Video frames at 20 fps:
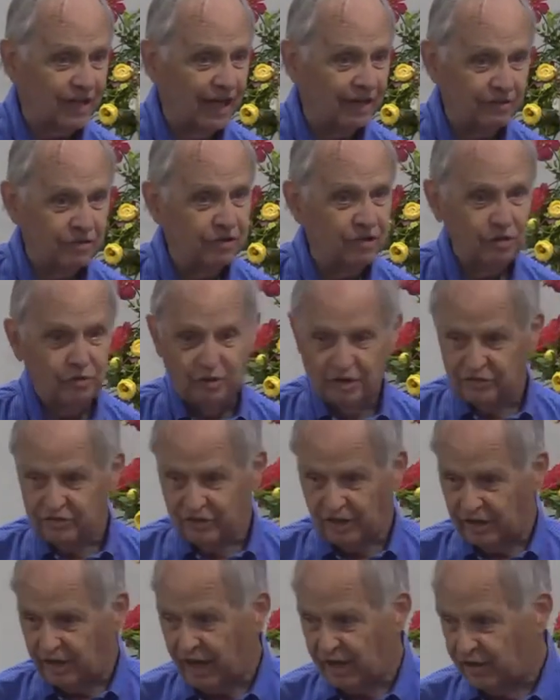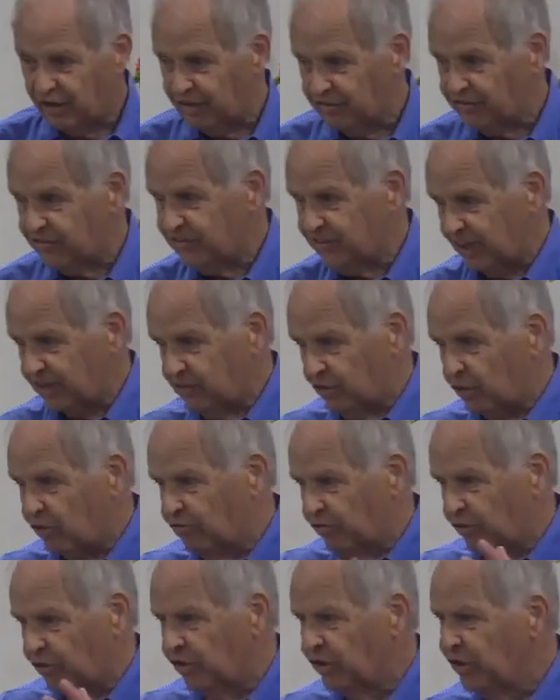I knew is that I got sent
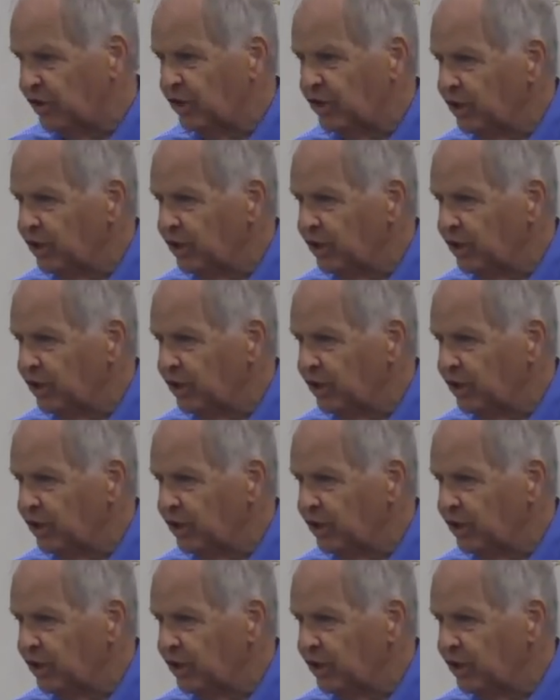over